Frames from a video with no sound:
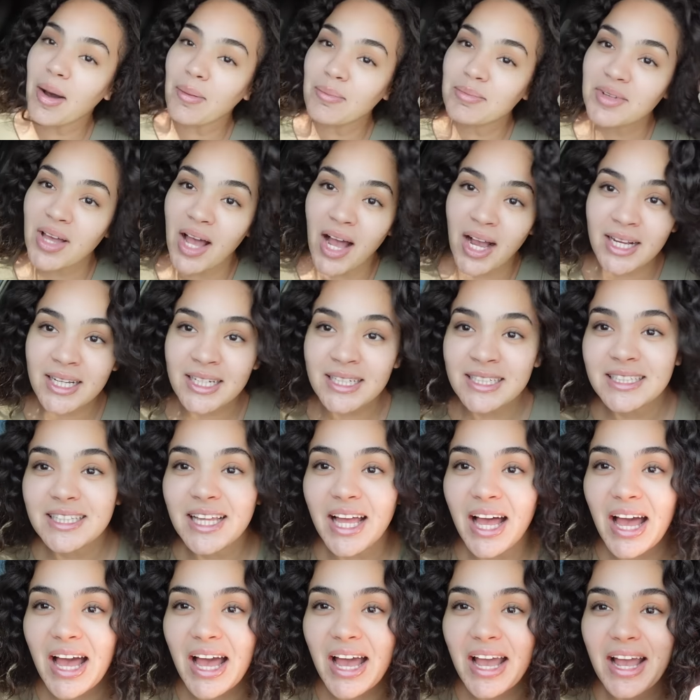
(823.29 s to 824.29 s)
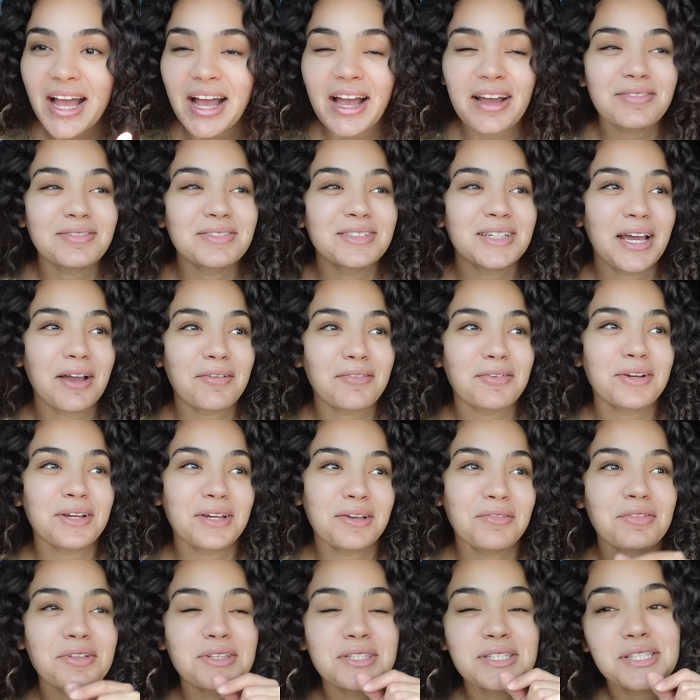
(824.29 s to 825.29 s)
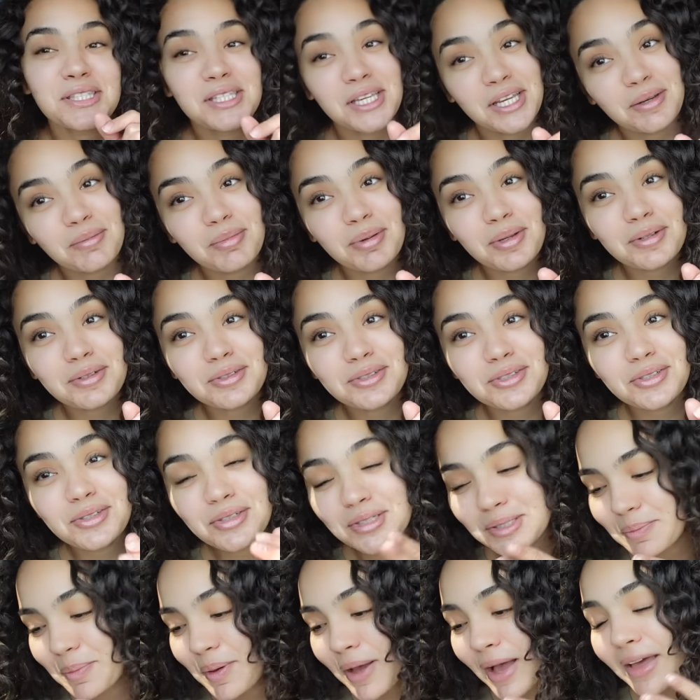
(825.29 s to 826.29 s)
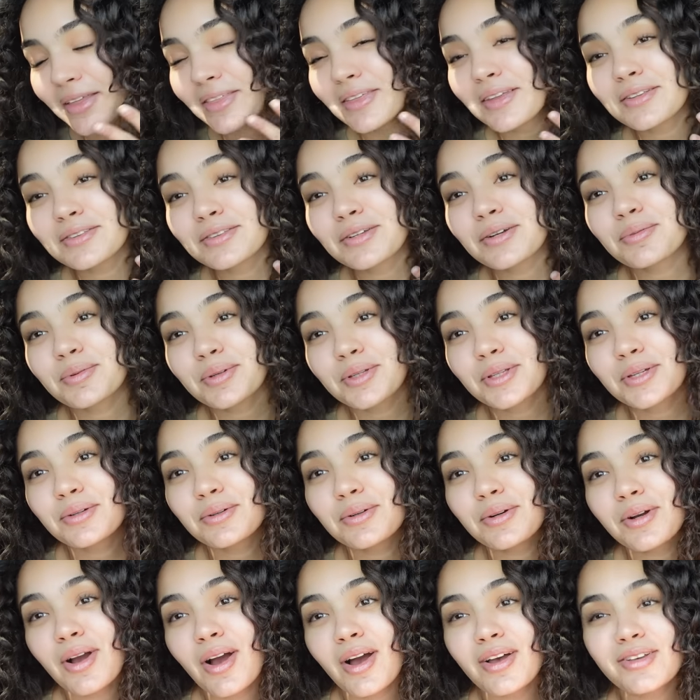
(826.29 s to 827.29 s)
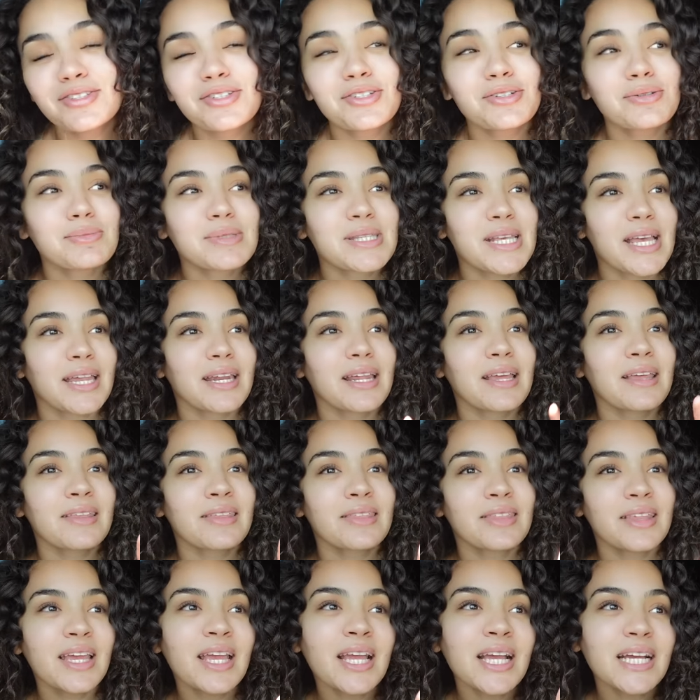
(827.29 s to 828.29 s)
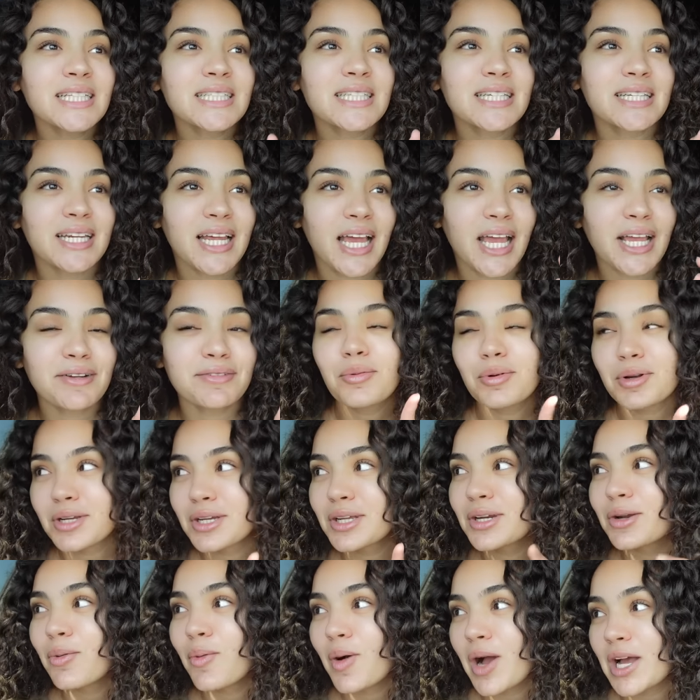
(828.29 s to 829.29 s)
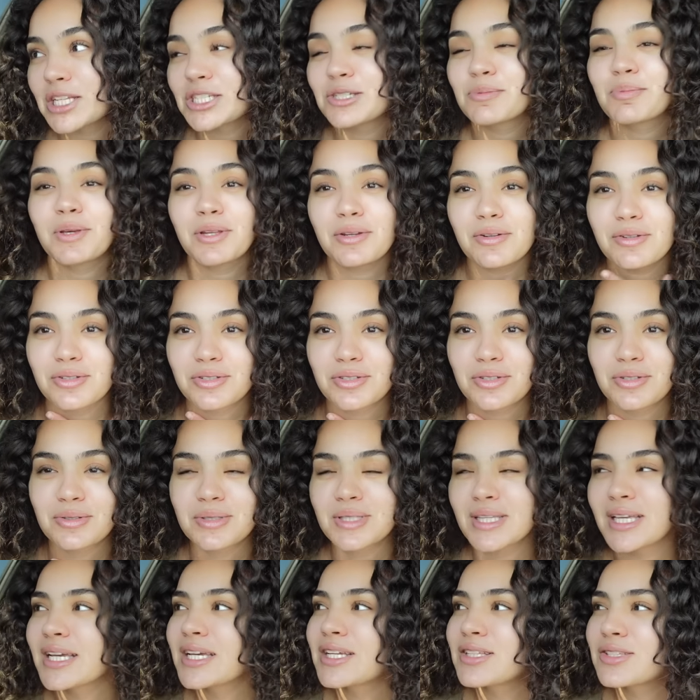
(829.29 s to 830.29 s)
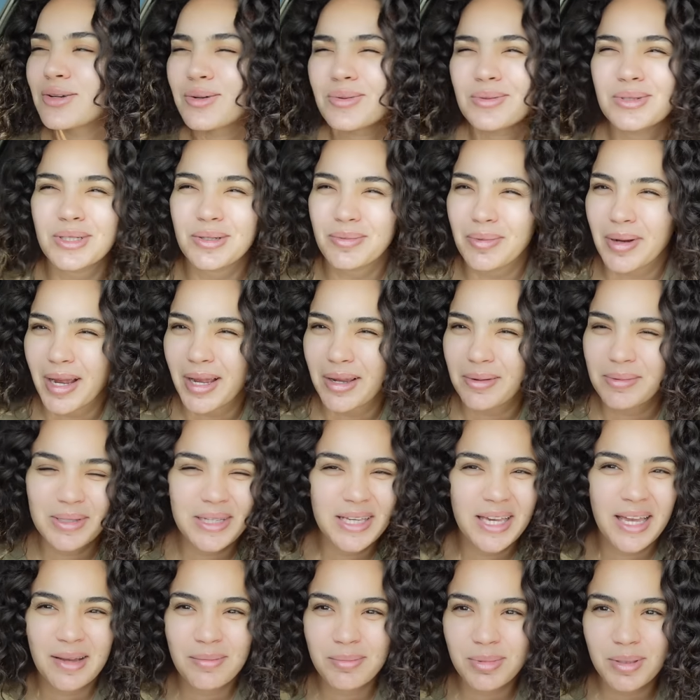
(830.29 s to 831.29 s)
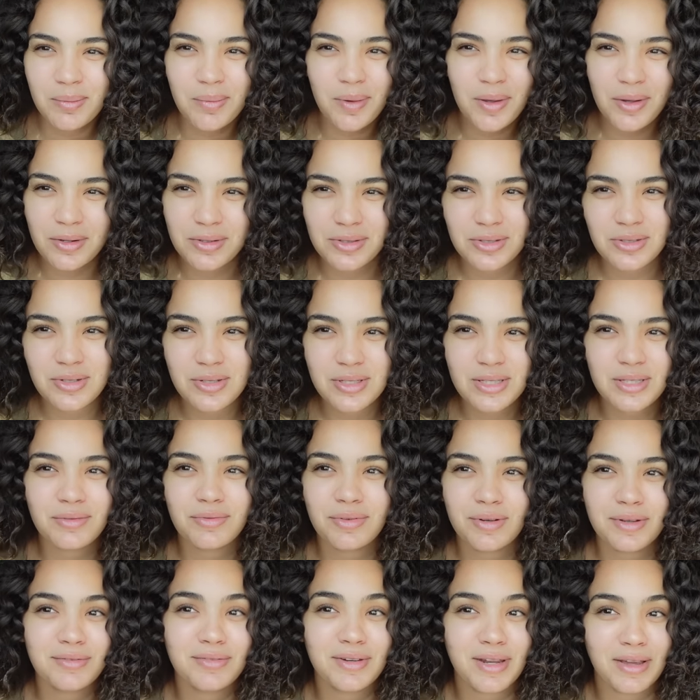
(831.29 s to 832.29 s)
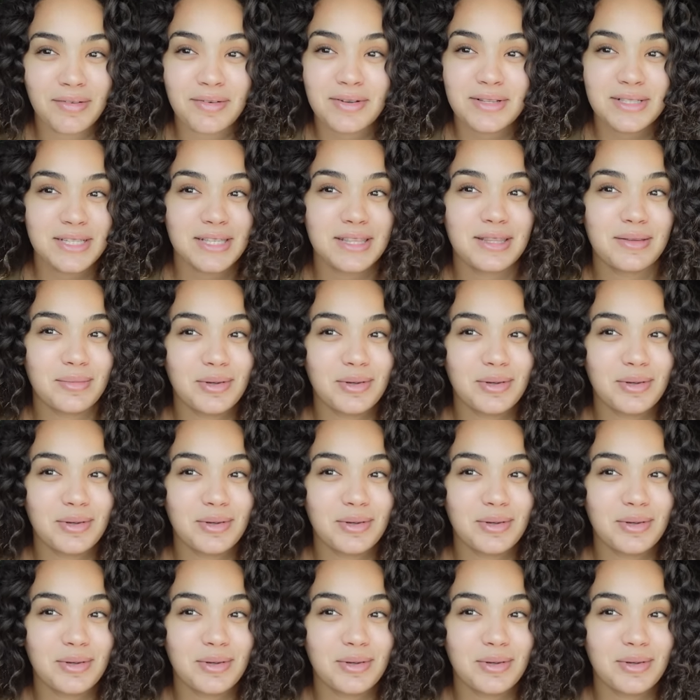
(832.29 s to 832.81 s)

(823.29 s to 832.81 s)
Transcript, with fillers: I'm not going to lie, I've never even seen Beetlejuice, but I think they're really cool costumes. And I think tonight we're going to watch Beetlejuice. Like, it's only right. We can't be Beetlejuice if we've never seen the